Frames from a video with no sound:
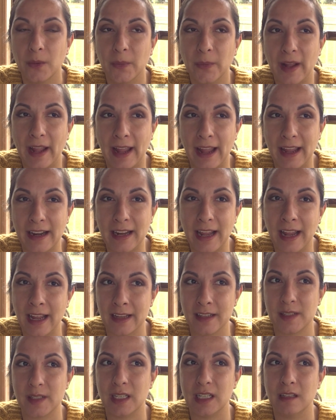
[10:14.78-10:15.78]
and
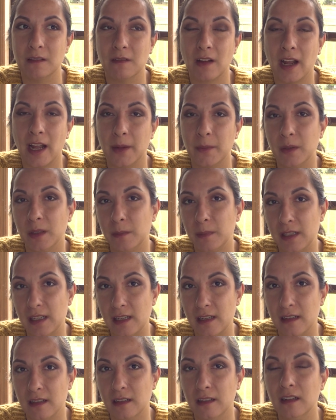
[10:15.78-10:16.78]
asked if I would
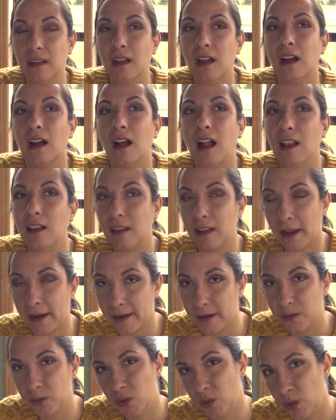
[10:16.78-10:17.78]
be
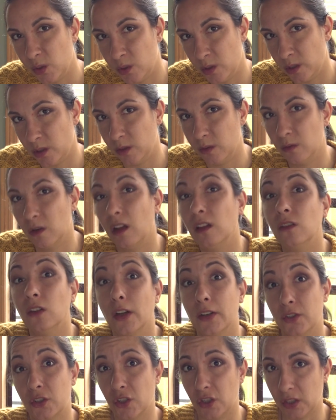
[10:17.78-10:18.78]
allowed to do a
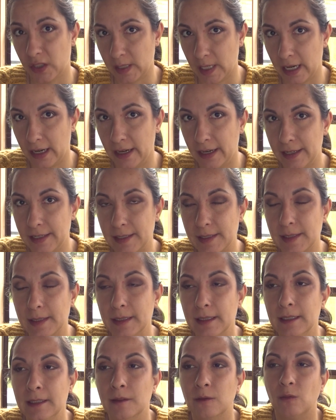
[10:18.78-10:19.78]
larger size
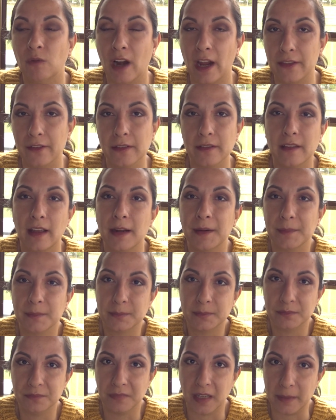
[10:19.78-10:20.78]
rather
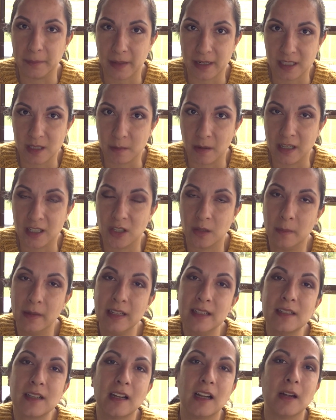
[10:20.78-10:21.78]
than my bust
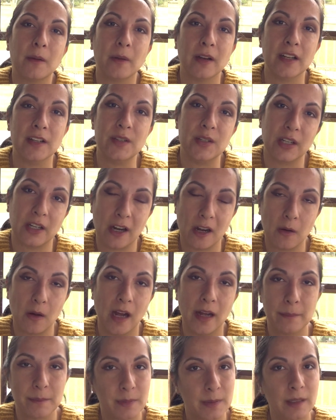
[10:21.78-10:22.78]
measurement. I wanted to go
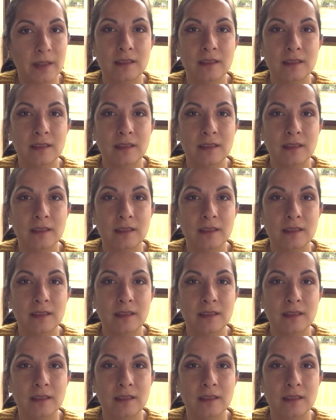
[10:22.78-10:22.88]
up.